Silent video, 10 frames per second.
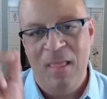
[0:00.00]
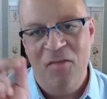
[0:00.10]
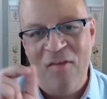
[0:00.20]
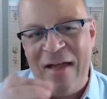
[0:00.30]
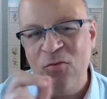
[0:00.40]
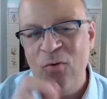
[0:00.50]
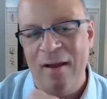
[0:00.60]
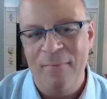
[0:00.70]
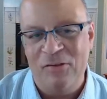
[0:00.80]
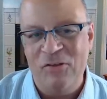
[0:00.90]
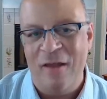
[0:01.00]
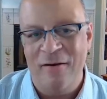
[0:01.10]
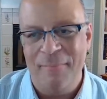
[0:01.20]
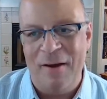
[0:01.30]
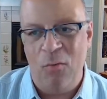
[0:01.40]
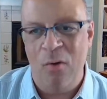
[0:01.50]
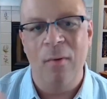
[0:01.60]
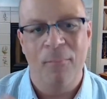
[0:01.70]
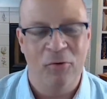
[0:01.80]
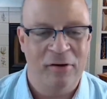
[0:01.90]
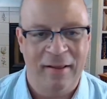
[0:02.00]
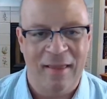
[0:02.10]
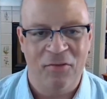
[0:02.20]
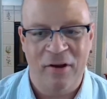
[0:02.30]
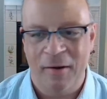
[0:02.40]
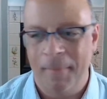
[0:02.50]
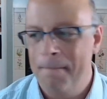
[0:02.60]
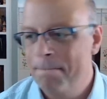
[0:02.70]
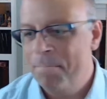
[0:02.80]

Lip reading: That's where I'm excited about what we're putting together here.